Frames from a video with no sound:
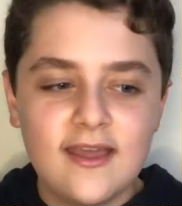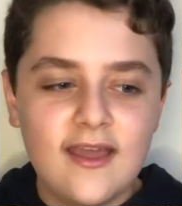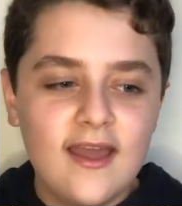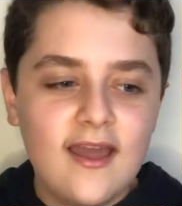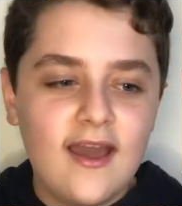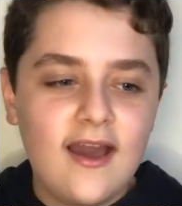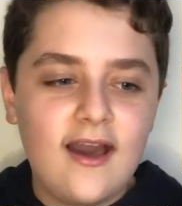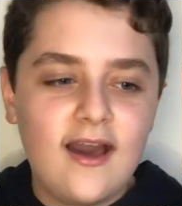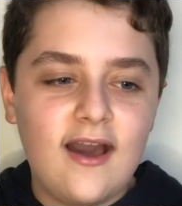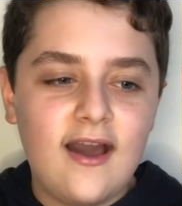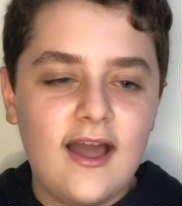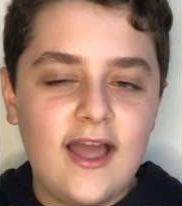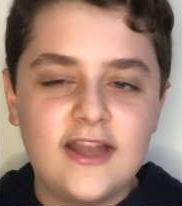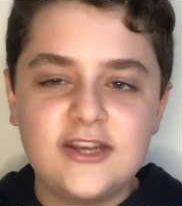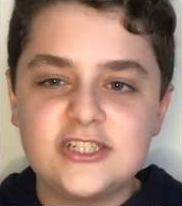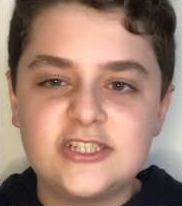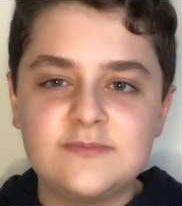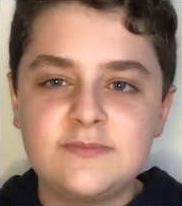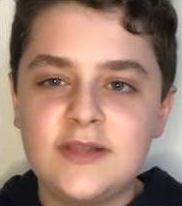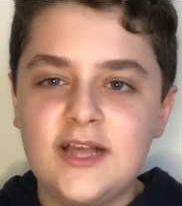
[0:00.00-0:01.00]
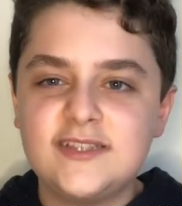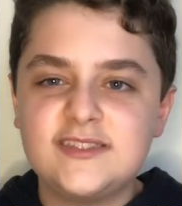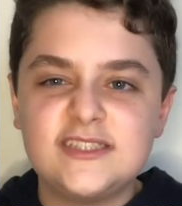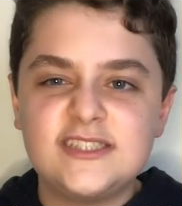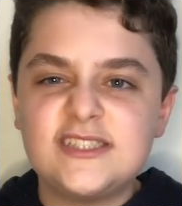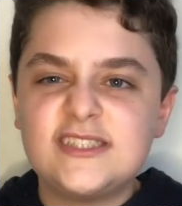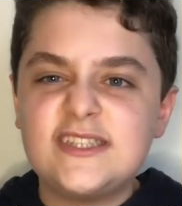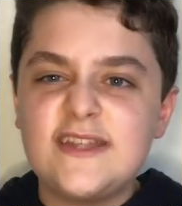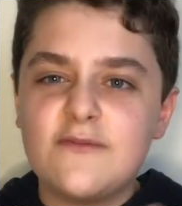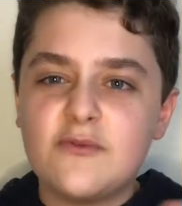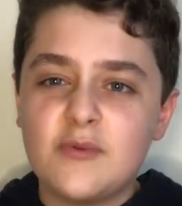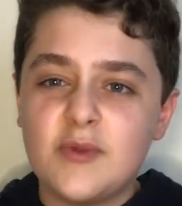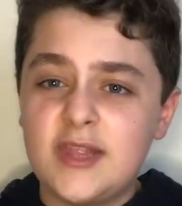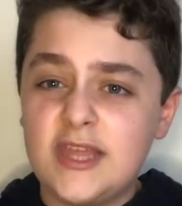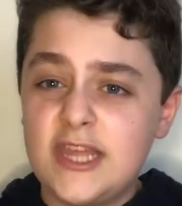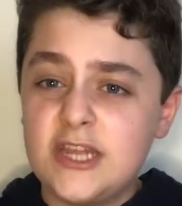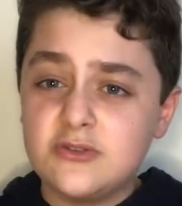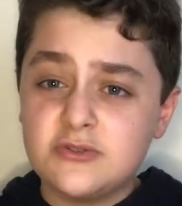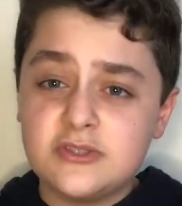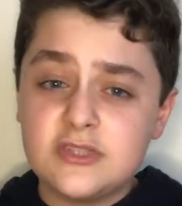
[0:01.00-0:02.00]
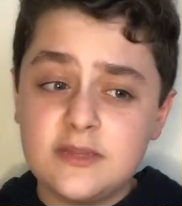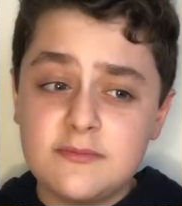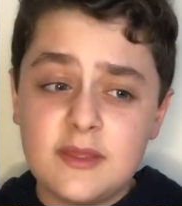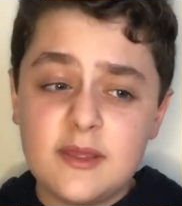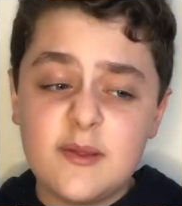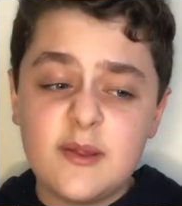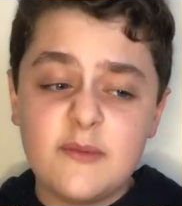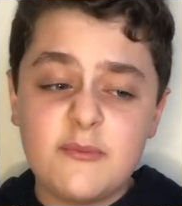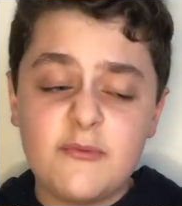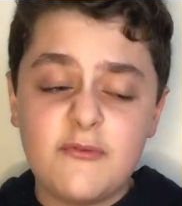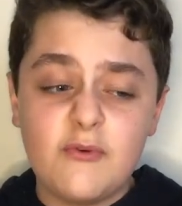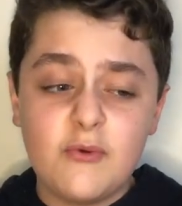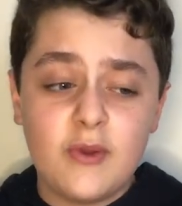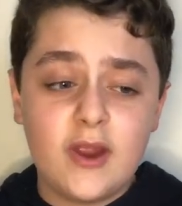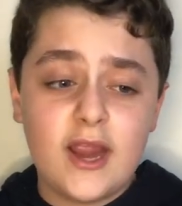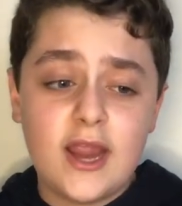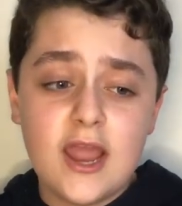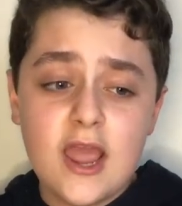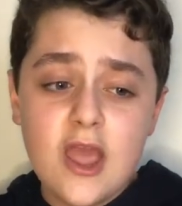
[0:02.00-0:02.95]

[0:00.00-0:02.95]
Uh, and just plus, it just never really interested me before I